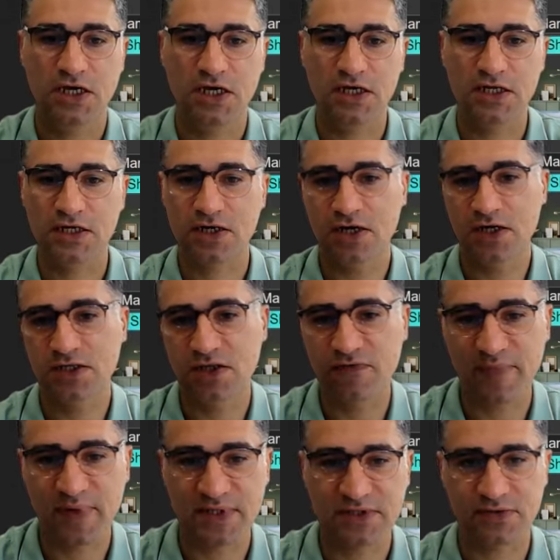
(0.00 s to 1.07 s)
any kind
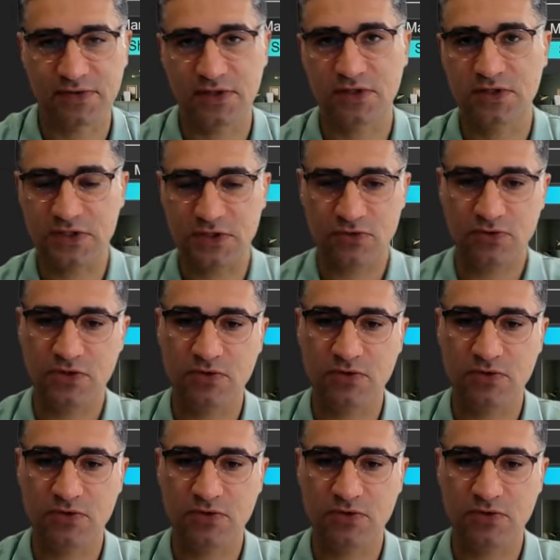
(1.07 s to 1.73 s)
of material. So